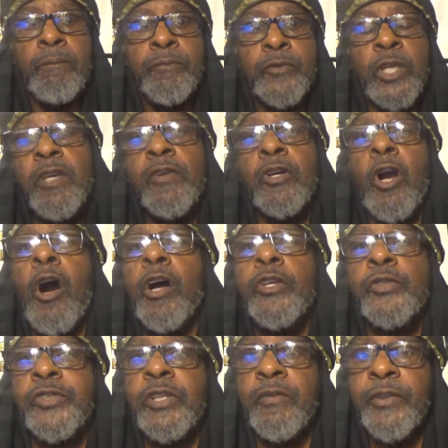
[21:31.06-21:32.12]
to even call
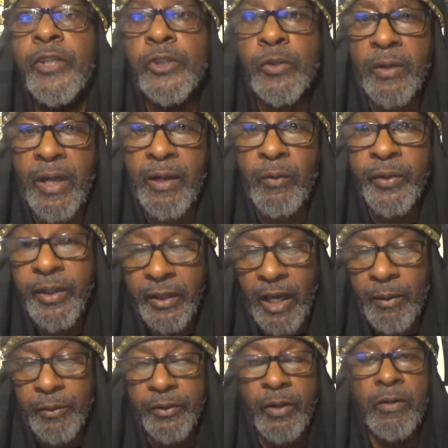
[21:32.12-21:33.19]
yourself an Israelite when he
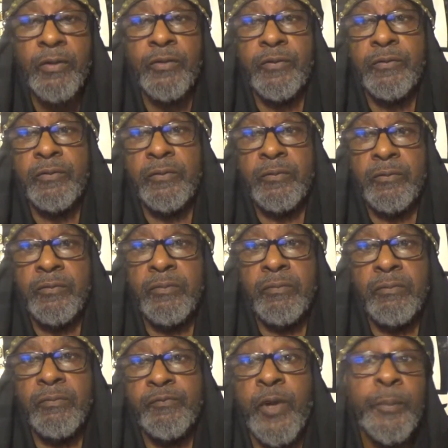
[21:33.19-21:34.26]
came on the earth
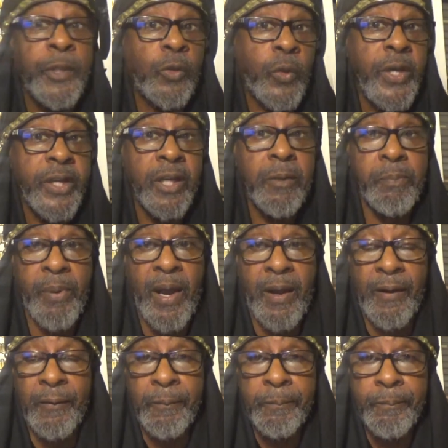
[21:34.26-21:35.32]
from the Greek Empire.